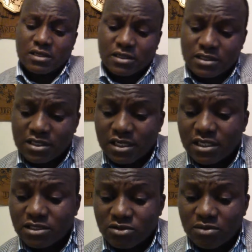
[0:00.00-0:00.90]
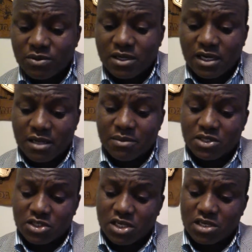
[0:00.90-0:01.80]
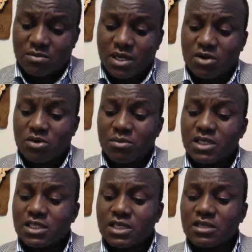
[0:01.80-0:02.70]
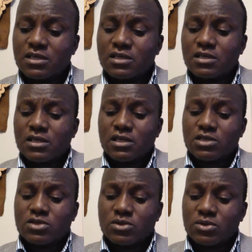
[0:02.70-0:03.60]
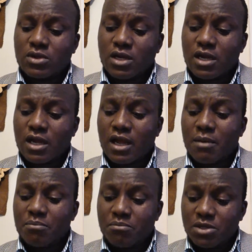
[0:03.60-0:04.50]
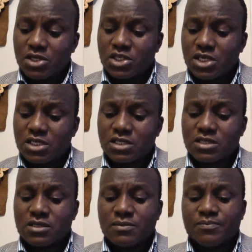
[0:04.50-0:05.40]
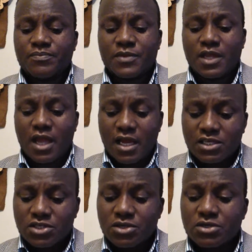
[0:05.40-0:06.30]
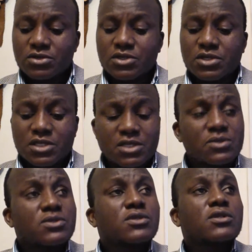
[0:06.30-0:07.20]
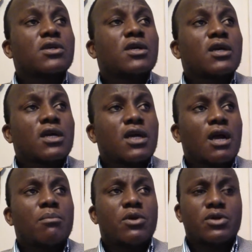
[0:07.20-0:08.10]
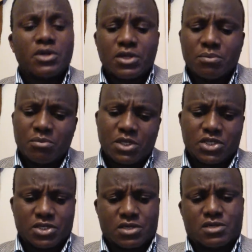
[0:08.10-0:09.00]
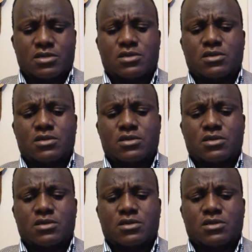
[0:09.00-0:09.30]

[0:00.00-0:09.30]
this catastrophic climate change by committing to ambitious action to reduce carbon emission.